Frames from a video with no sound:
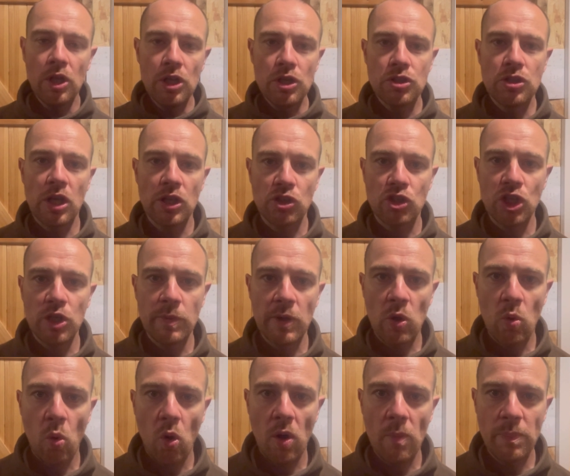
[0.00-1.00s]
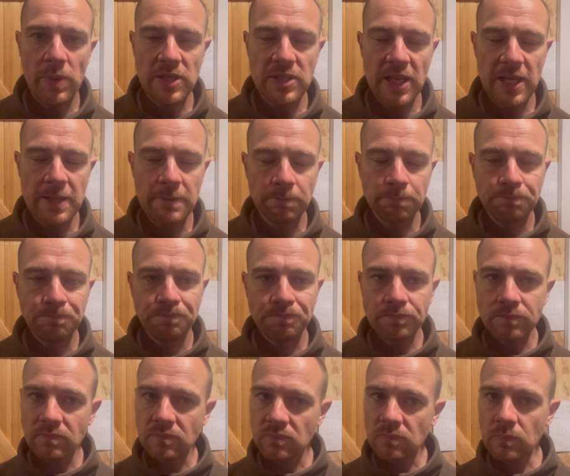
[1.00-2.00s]
So that's going to be quite busy.
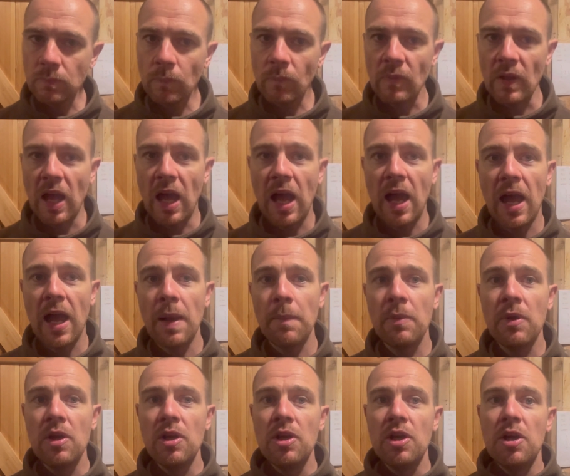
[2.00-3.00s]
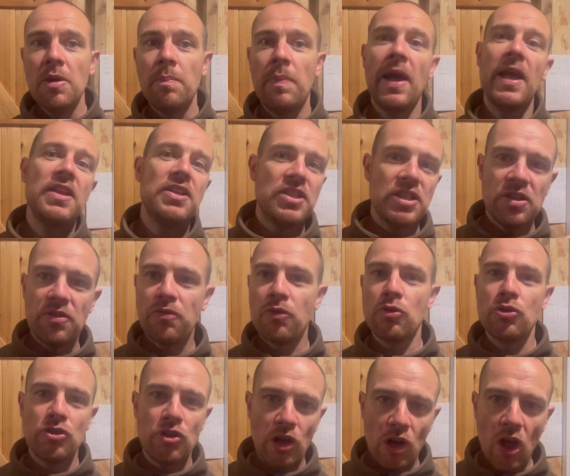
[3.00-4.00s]
Painting the front
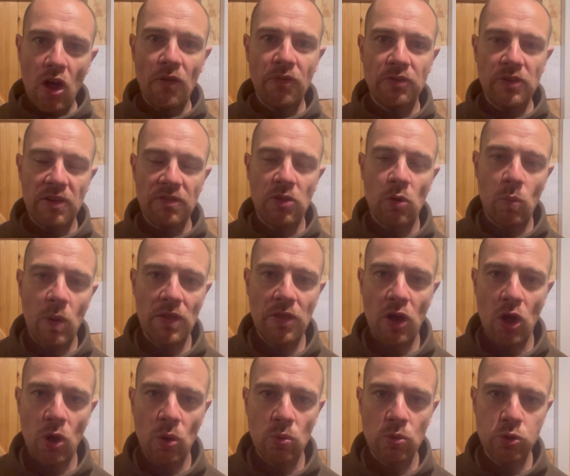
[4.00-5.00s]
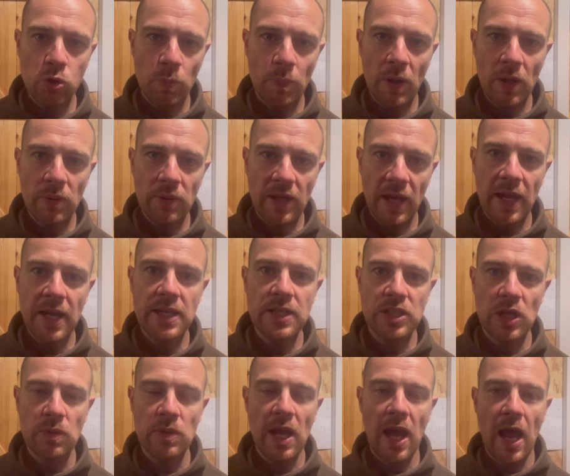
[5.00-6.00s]
of the loft if the weather holds up okay. So
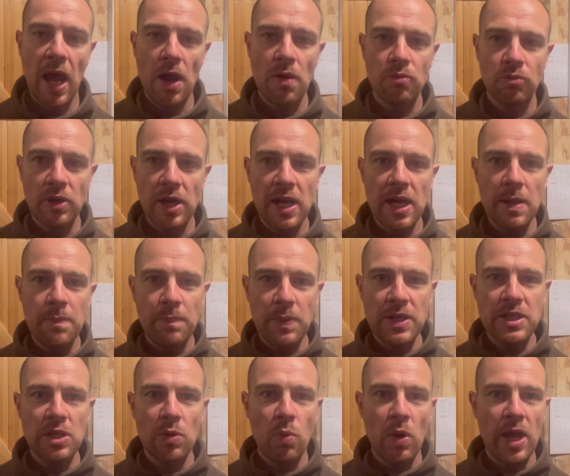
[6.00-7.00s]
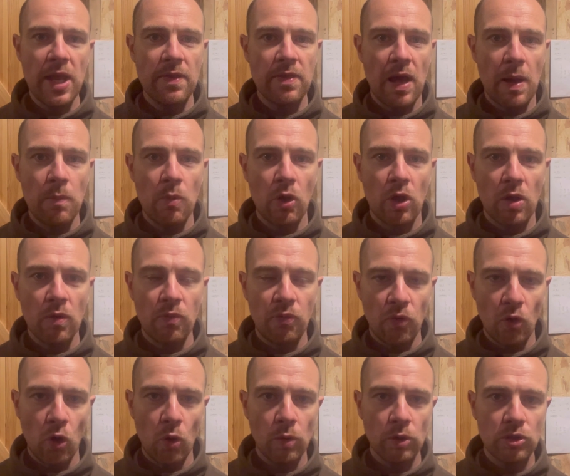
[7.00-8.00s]
yeah, a really busy week that I'm looking
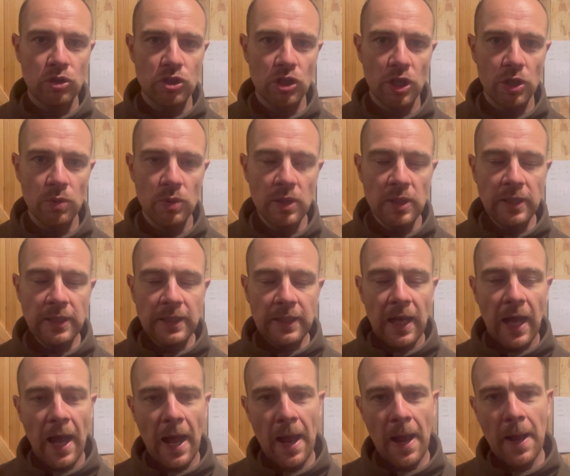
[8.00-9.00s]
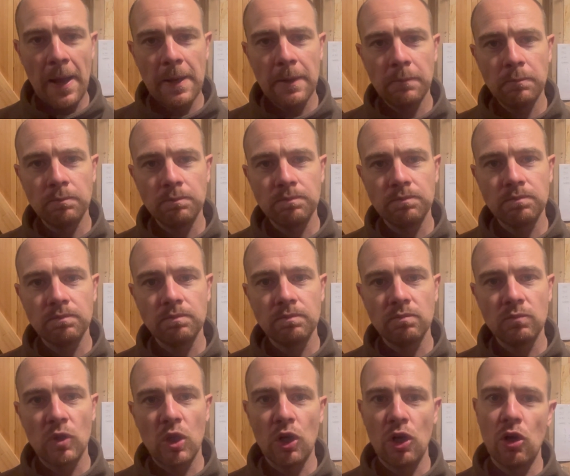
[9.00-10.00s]
forward to. Going
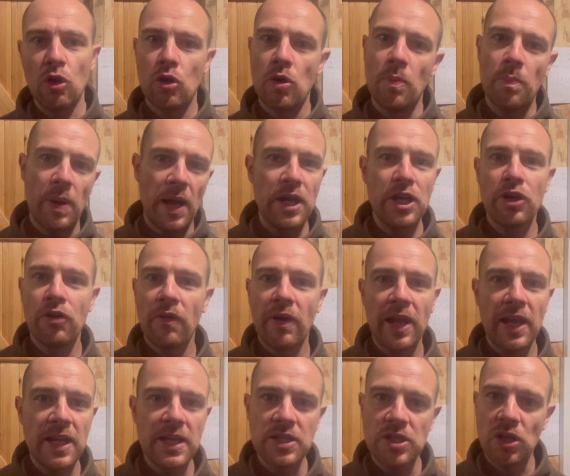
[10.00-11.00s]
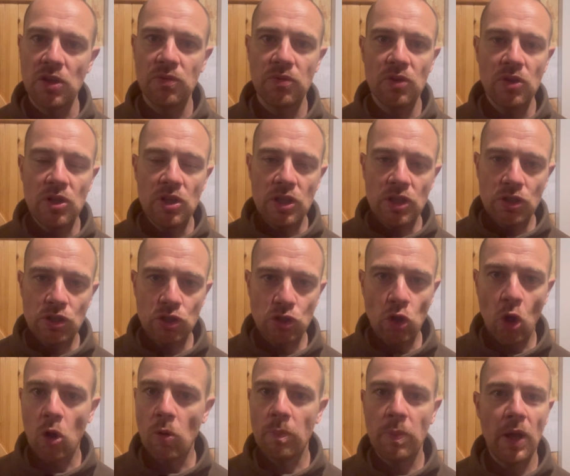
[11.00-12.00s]
to look at pedigrees of
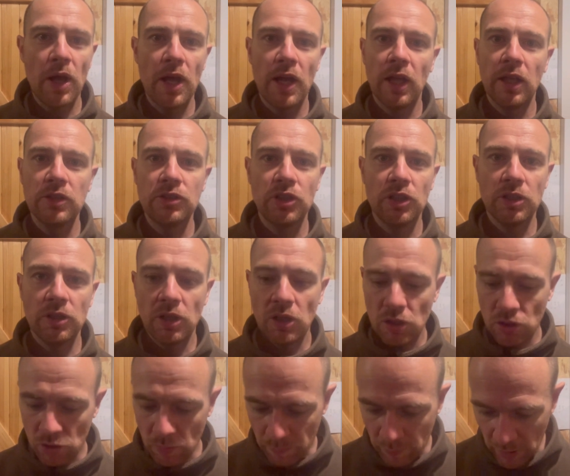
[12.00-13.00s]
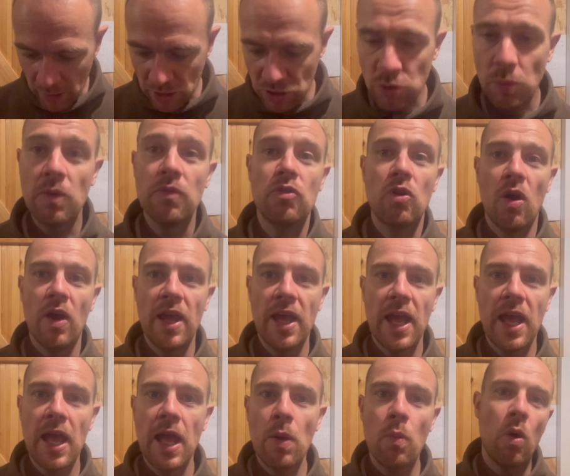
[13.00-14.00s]
stock birds and the birds that we've got
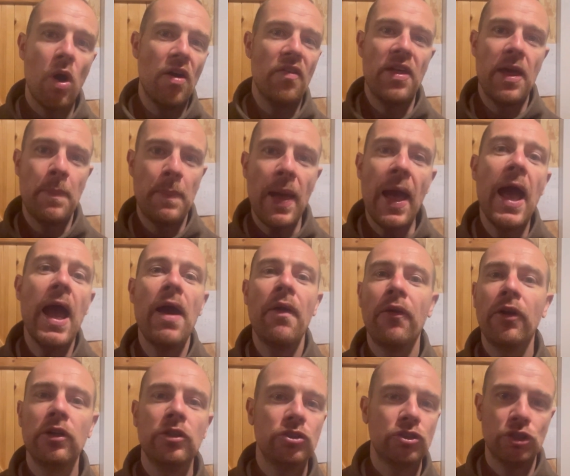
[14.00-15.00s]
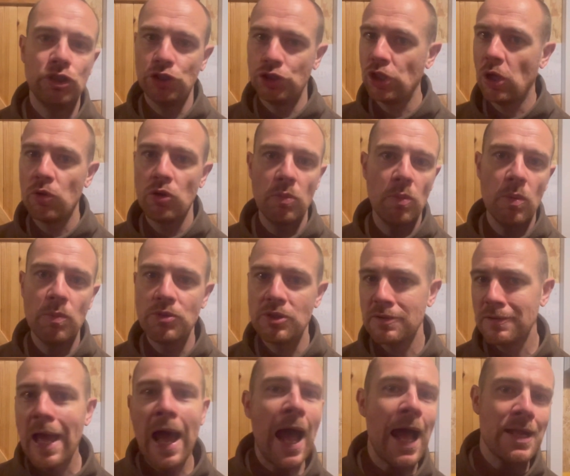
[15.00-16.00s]
here, what are their parents, and show the mums and
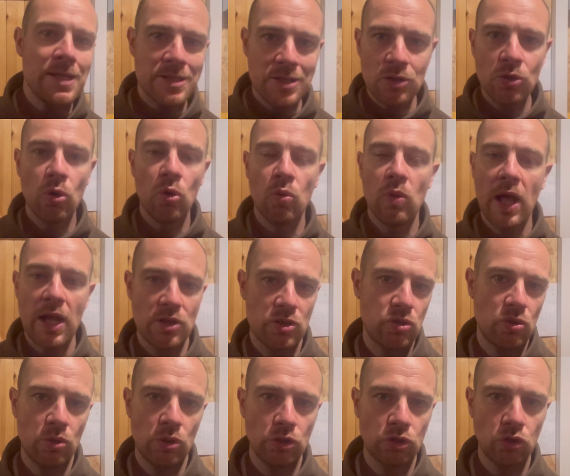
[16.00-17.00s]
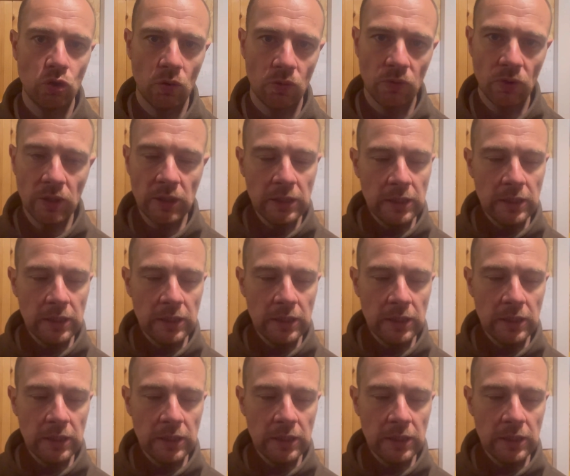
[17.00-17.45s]
dads and all that sort of stuff.